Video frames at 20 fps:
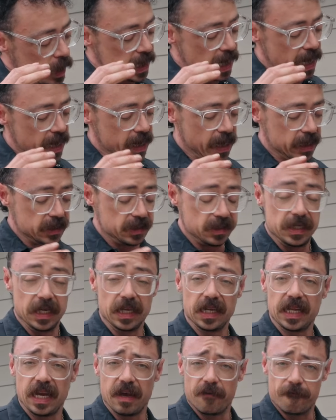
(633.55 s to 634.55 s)
get a
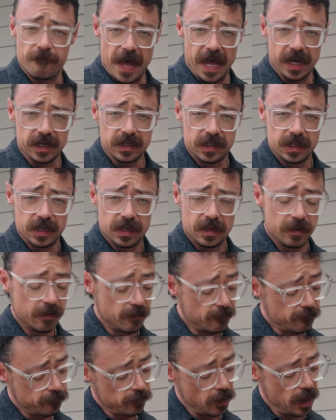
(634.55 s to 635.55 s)
sealing effect
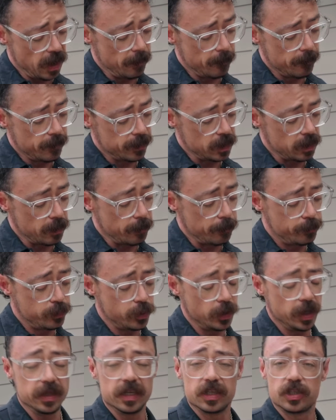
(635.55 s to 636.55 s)
from
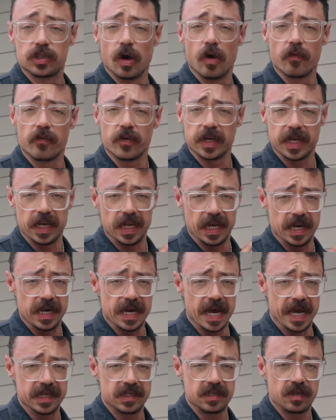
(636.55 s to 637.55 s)
putting this over, getting a
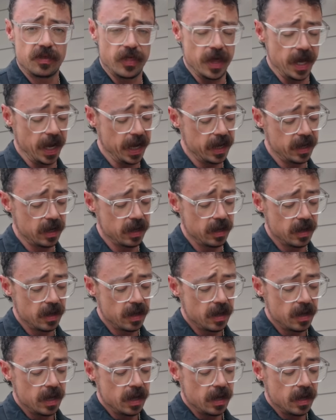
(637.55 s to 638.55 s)
nice thick
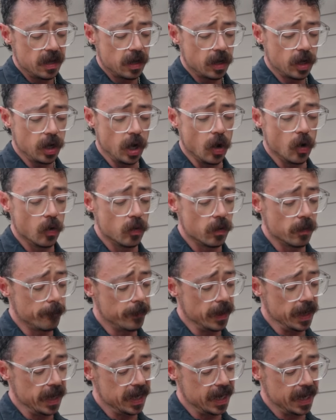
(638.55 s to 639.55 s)
coat,
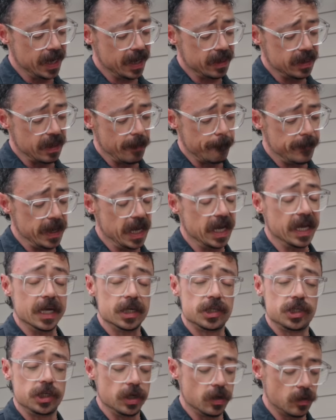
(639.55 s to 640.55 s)
but the big
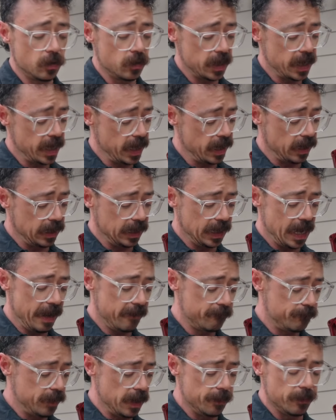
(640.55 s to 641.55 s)
issue, and a lot
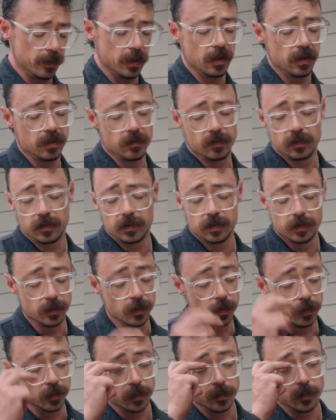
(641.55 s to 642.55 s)
of people
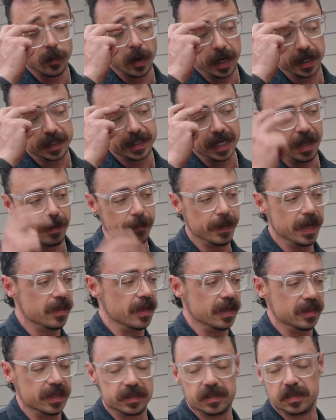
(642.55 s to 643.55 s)
who want to tell me
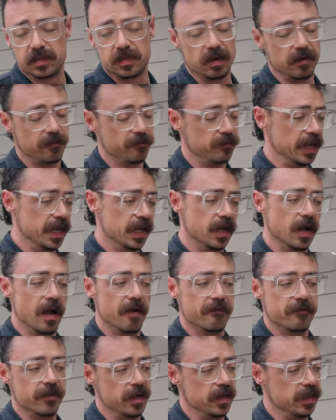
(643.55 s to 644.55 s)
that this is going to flake
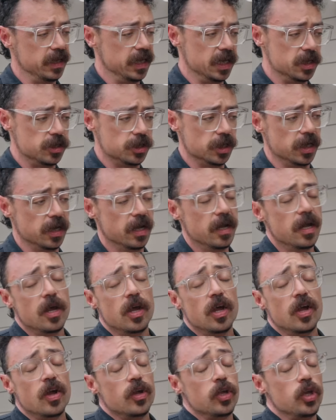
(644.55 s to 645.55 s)
off into the engine,
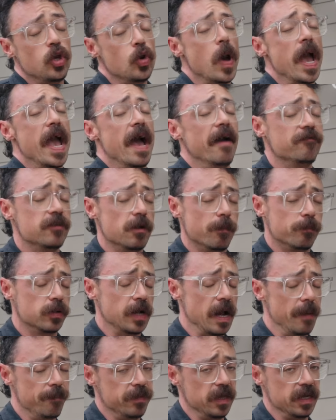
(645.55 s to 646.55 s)
you have to
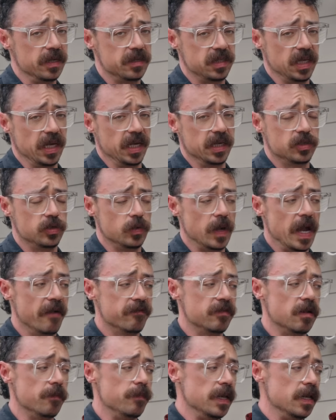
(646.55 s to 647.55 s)
prep these things. You
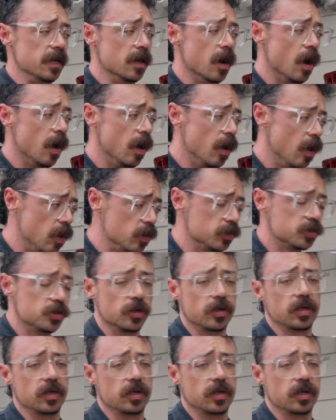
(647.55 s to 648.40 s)
have to be ultra